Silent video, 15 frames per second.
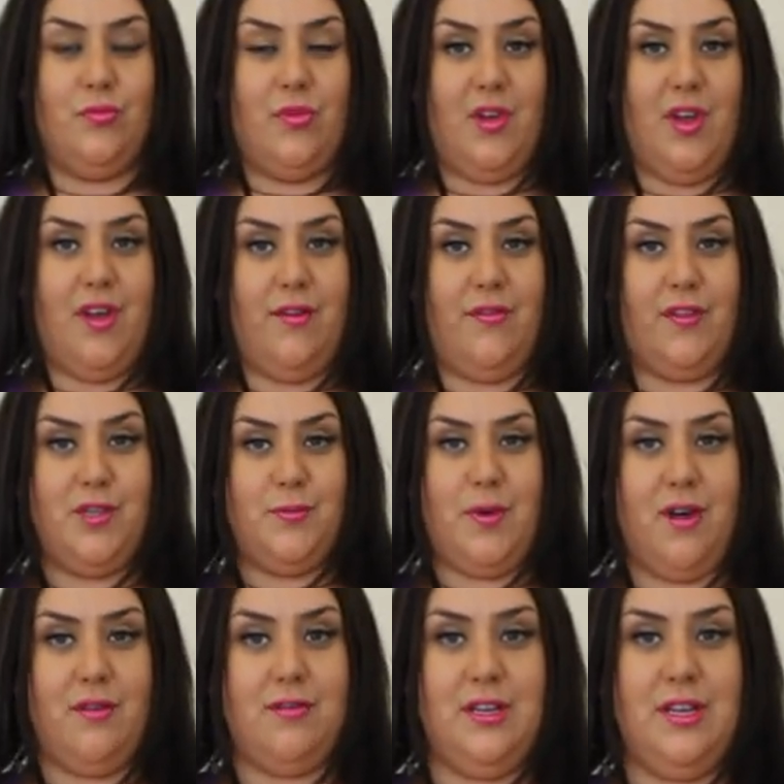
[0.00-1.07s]
It fits
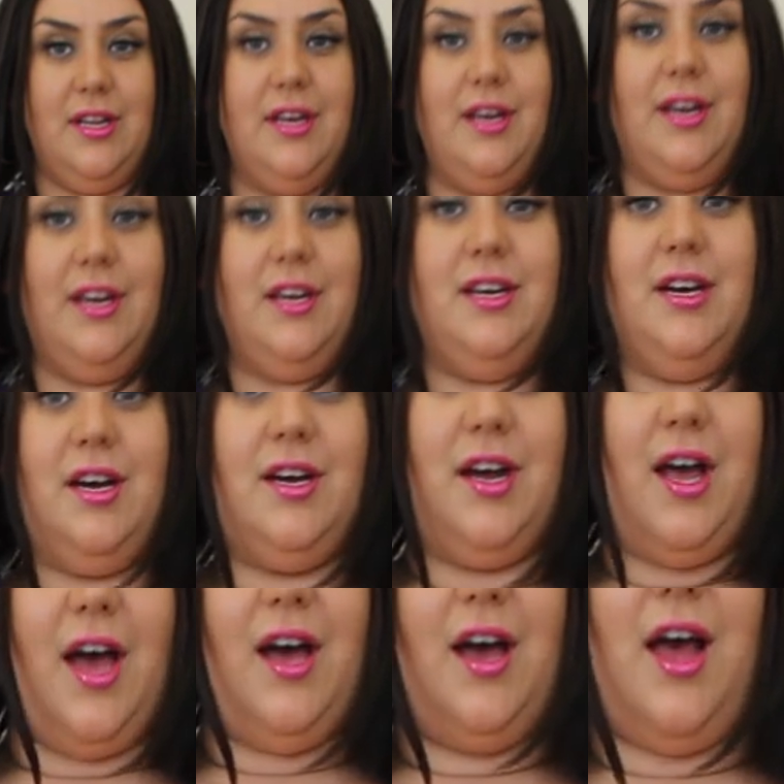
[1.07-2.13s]
perfectly.
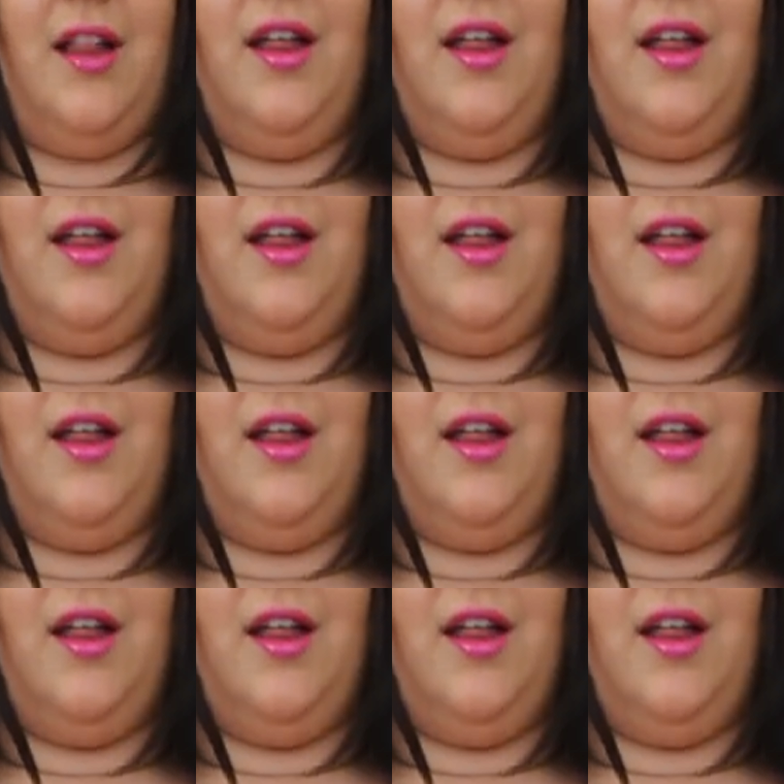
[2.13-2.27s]
I